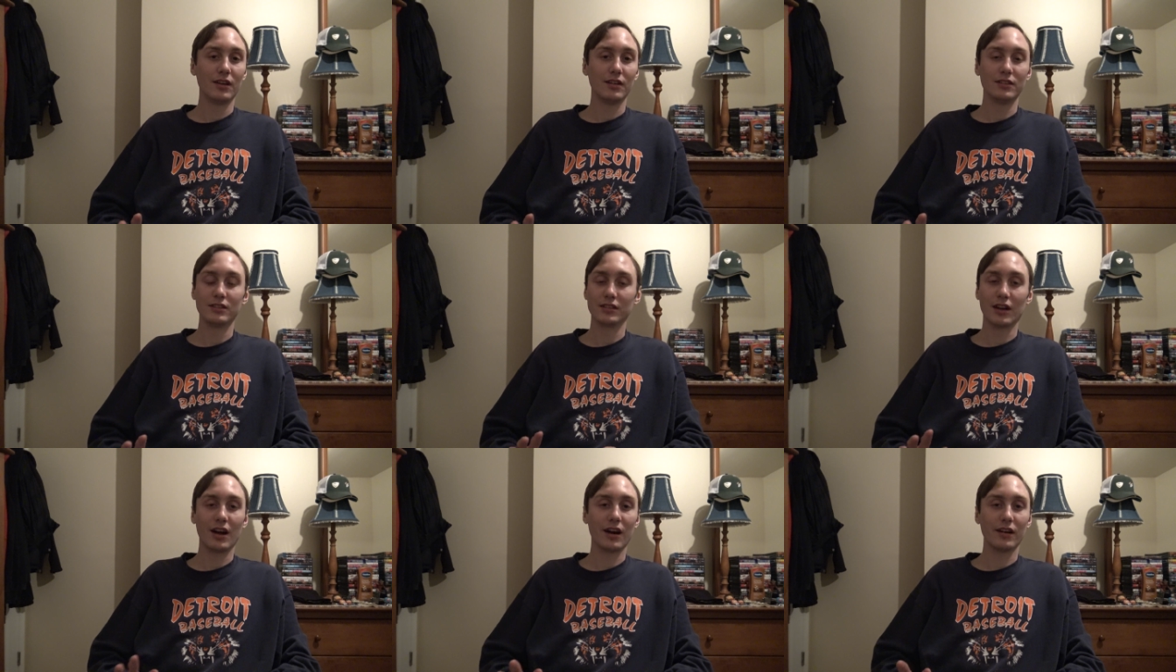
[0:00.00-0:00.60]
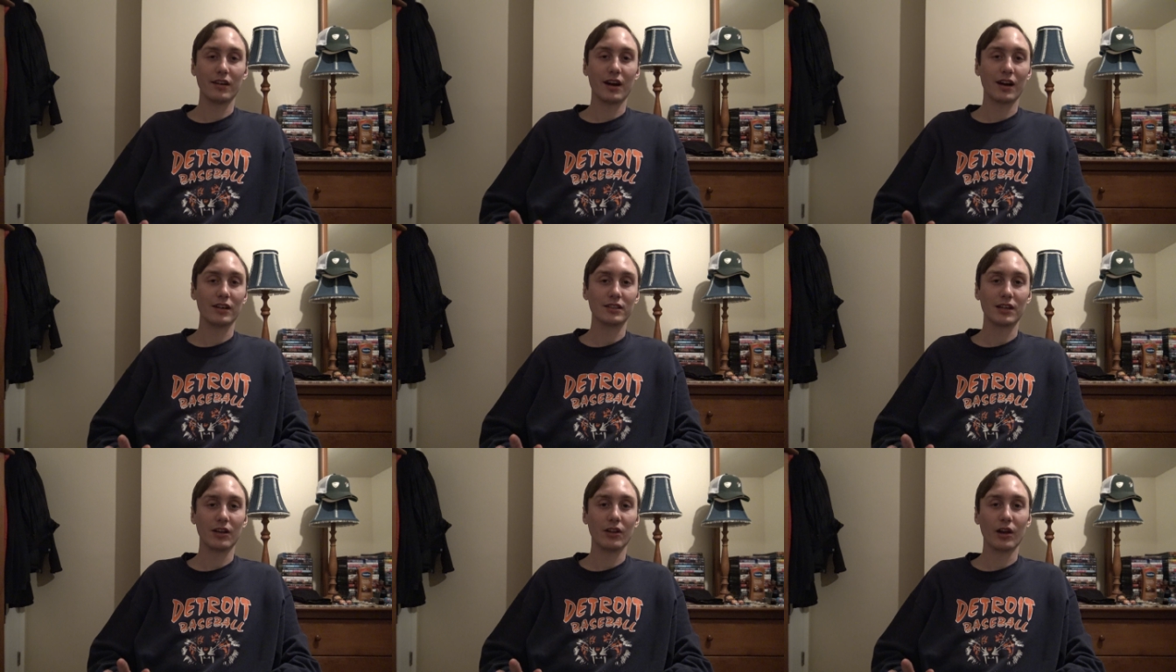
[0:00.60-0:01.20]
This is not gonna
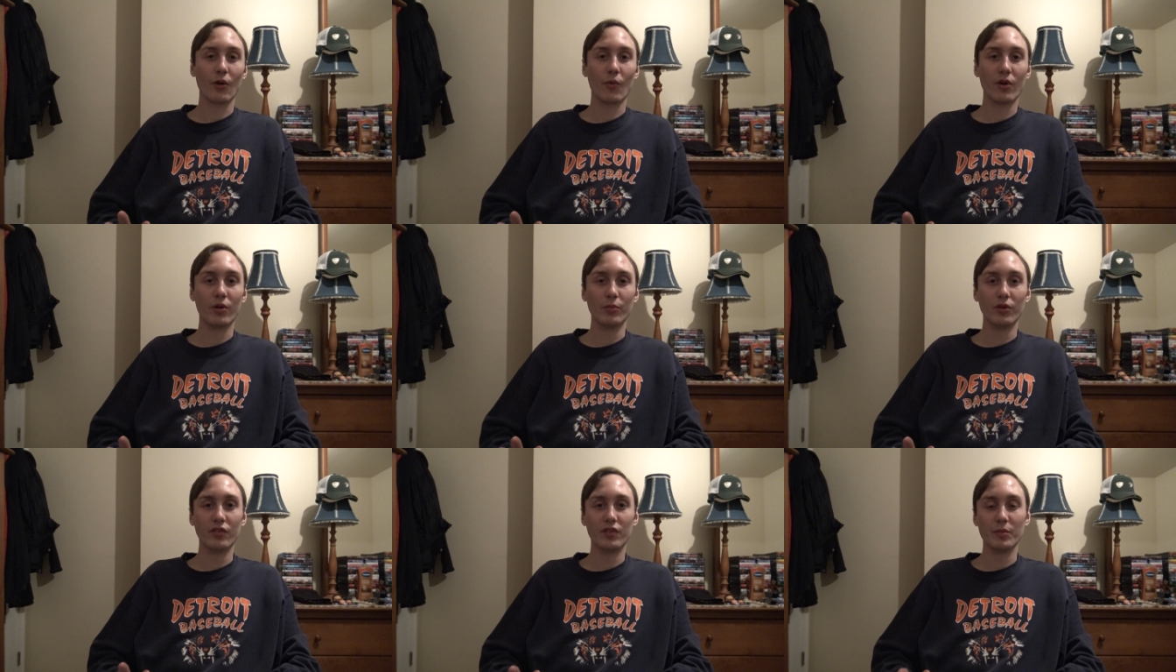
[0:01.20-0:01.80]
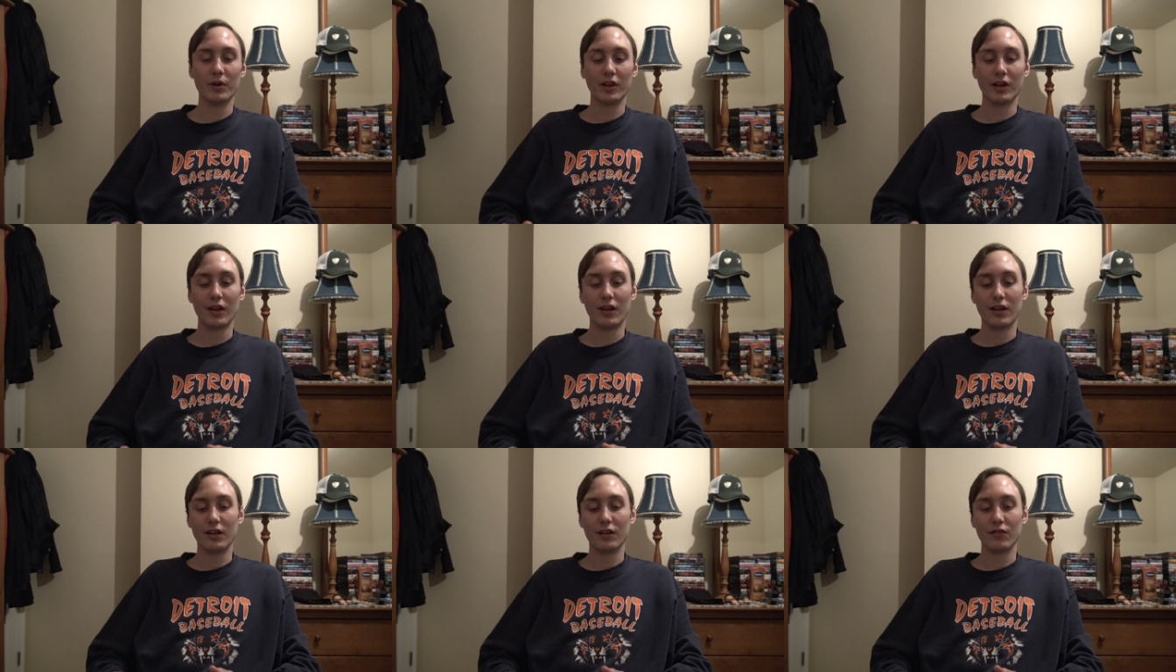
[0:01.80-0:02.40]
sound like a real movie, but
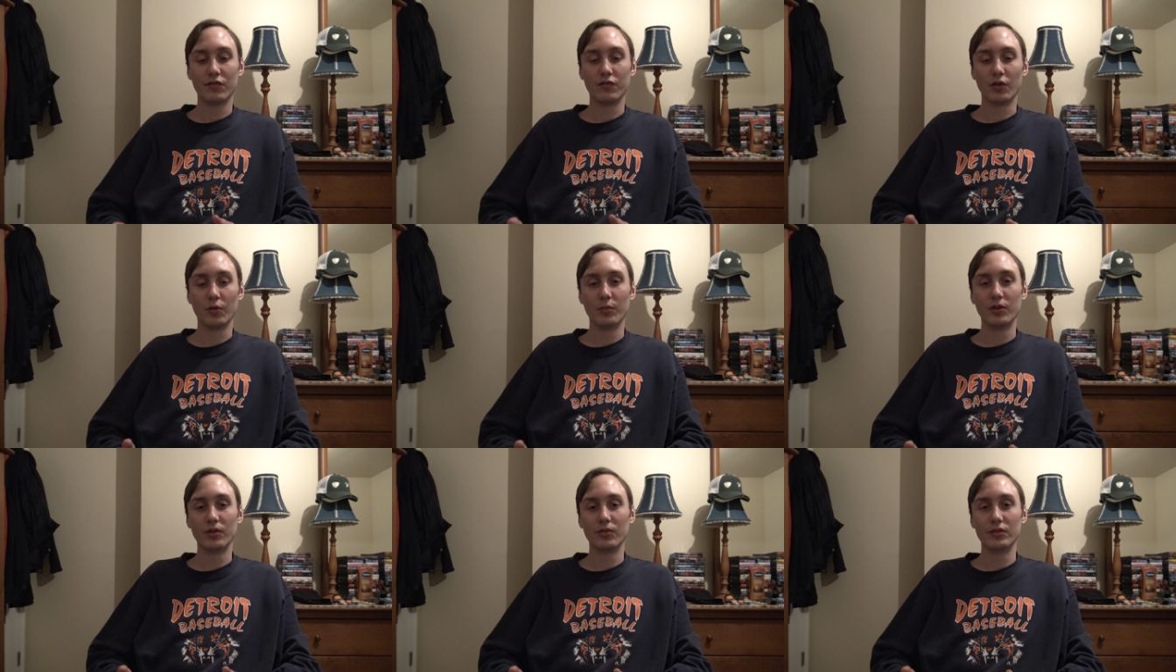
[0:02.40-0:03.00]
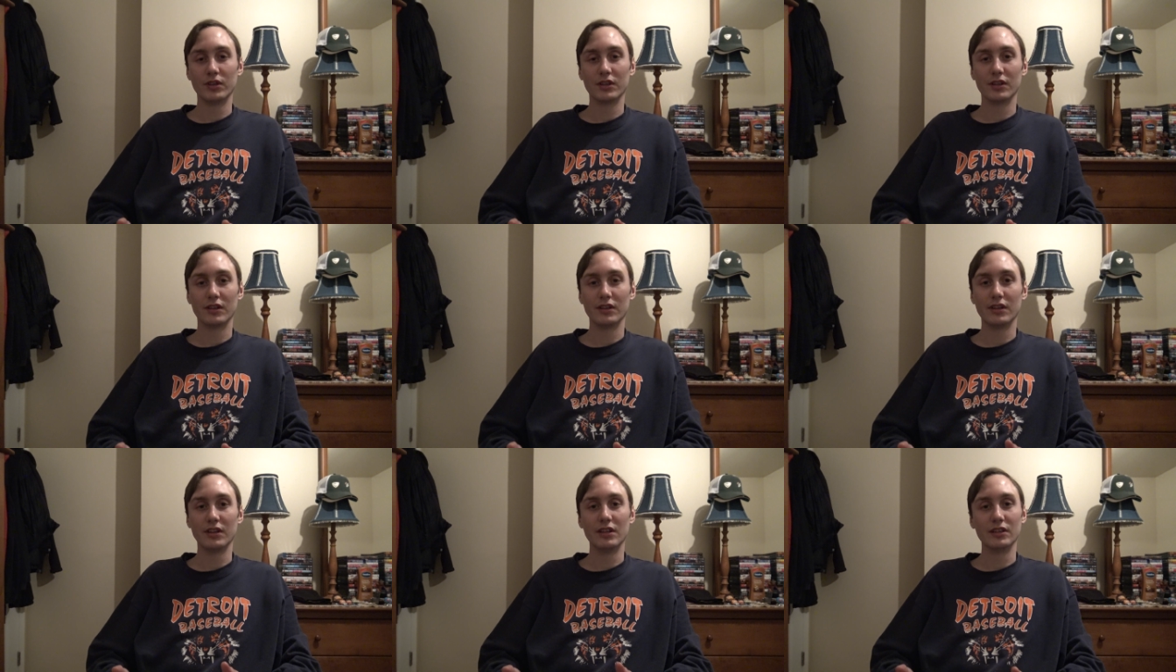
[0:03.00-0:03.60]
Full Moon
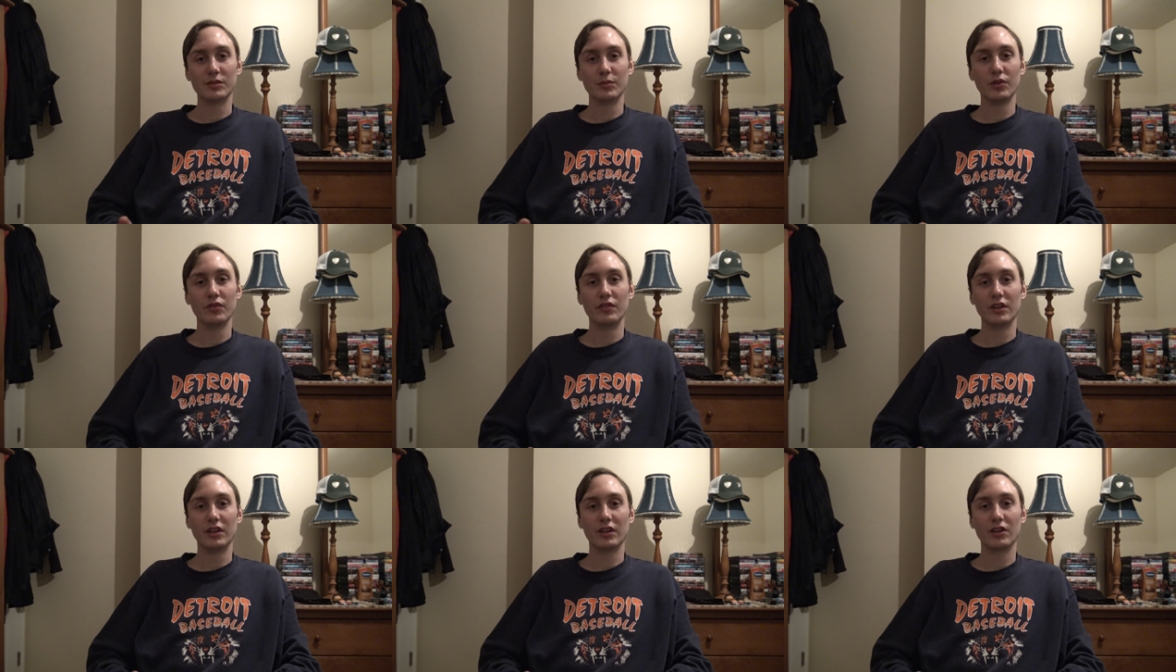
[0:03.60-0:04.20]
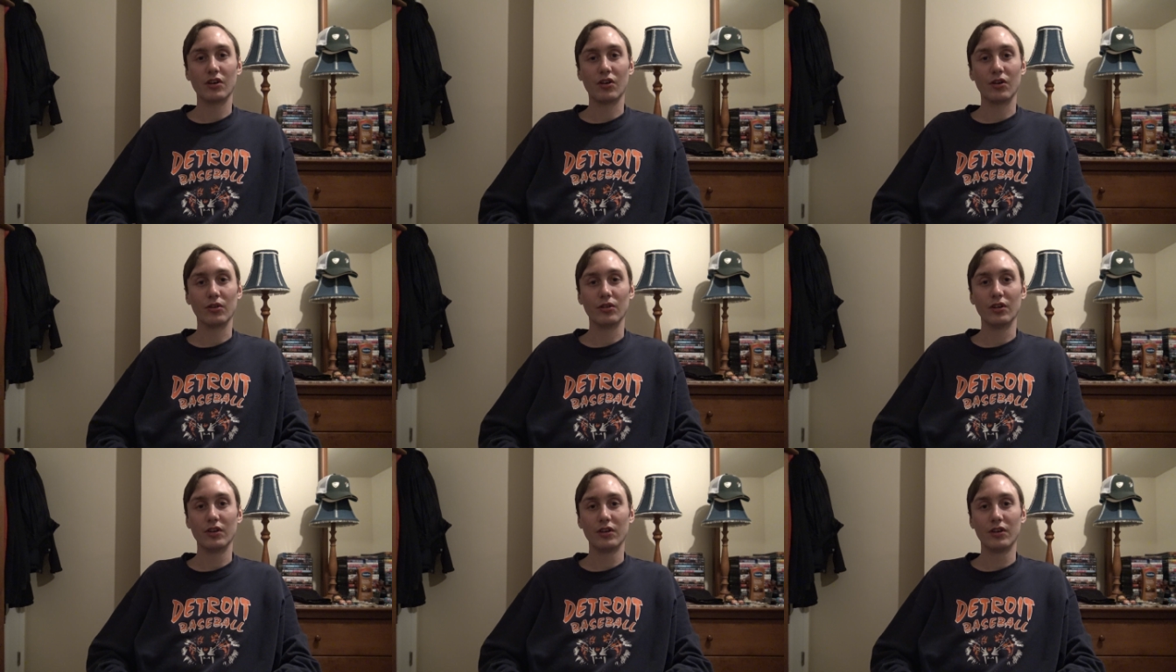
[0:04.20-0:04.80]
did this movie
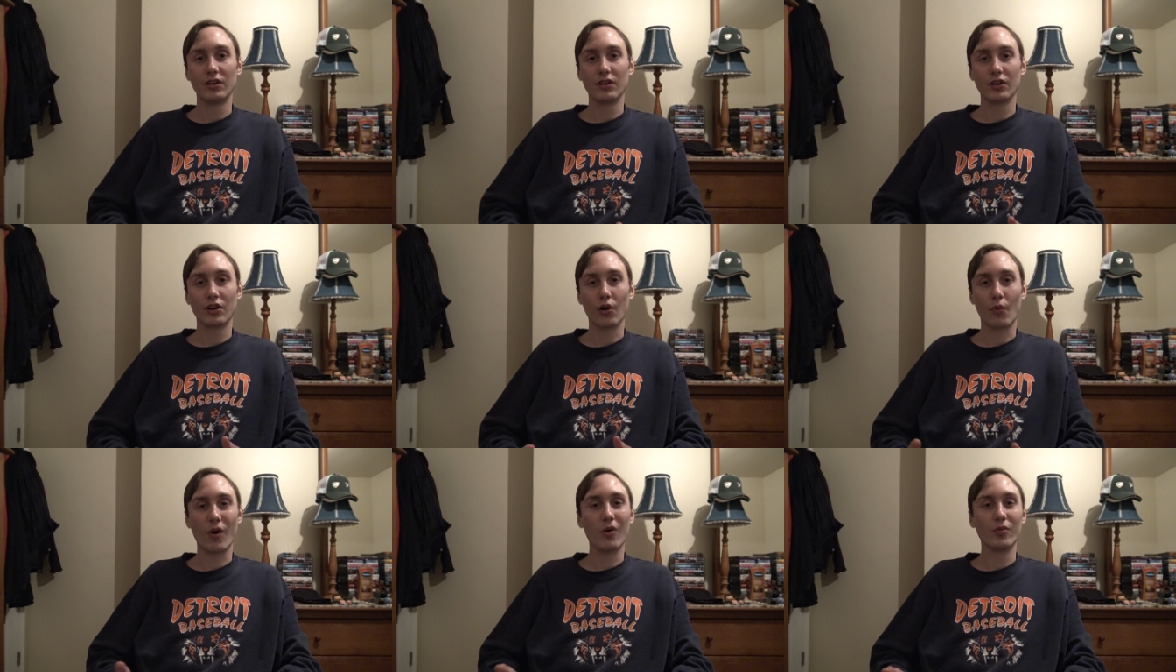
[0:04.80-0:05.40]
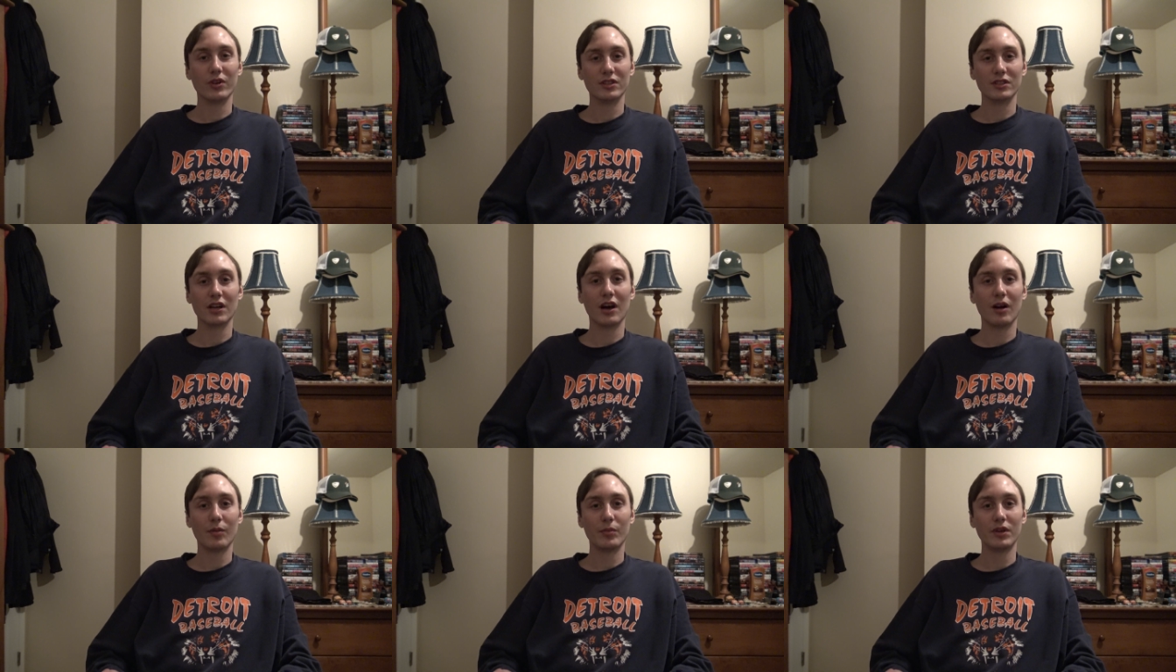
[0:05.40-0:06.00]
called Corona
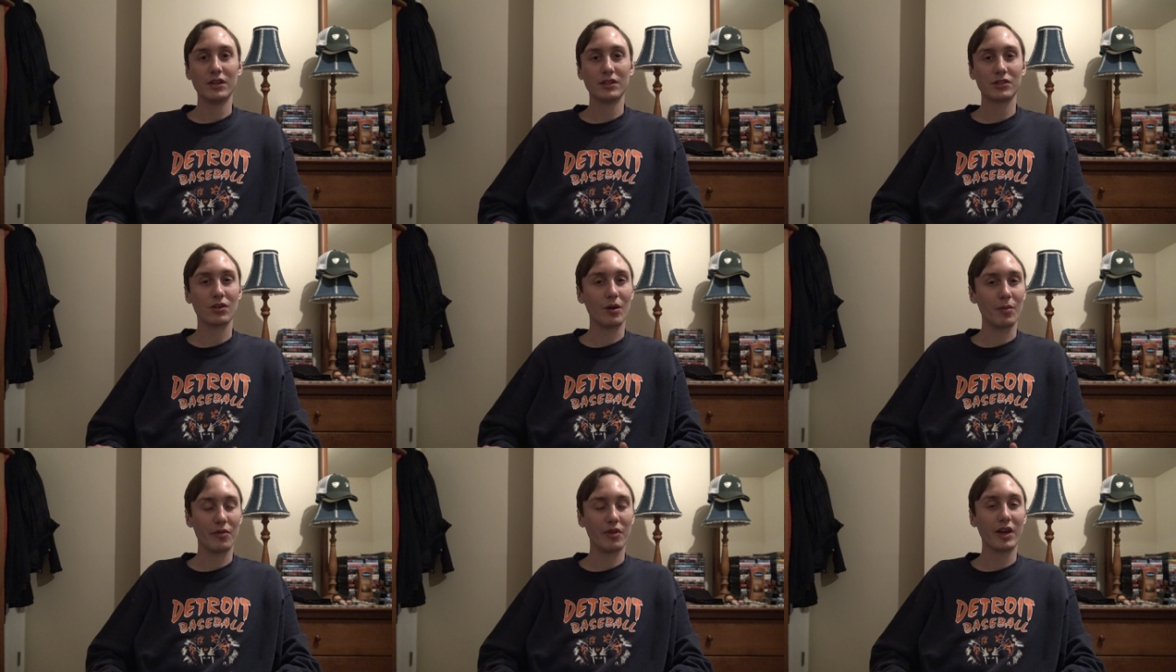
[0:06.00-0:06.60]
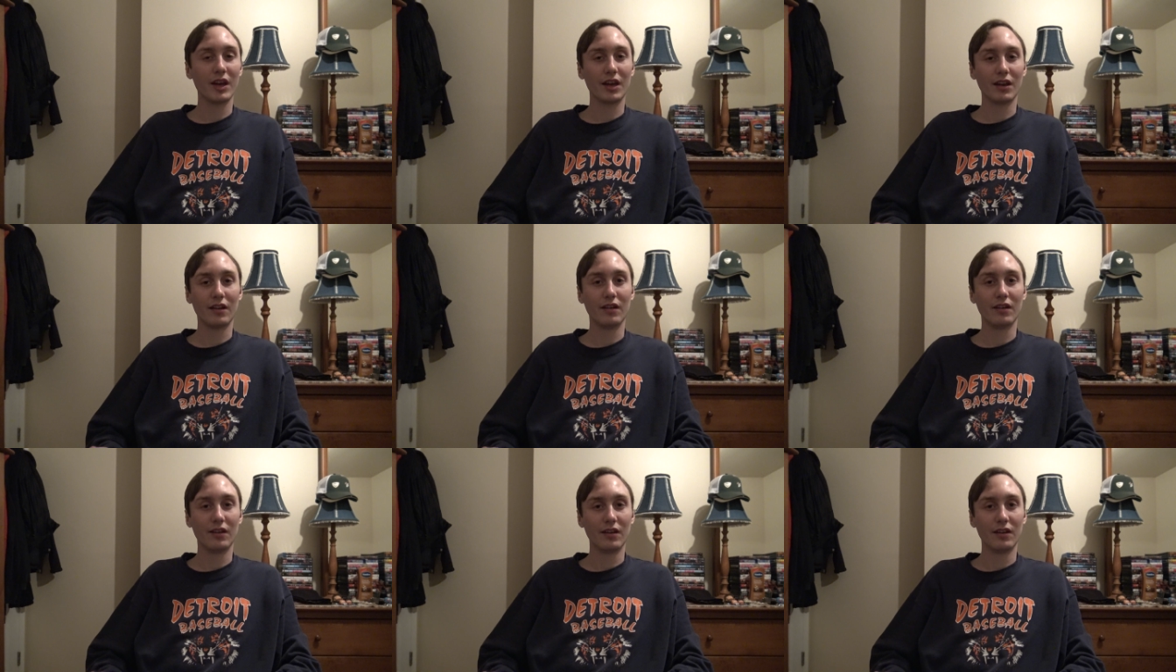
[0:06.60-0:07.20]
Zombies. So I'm thinking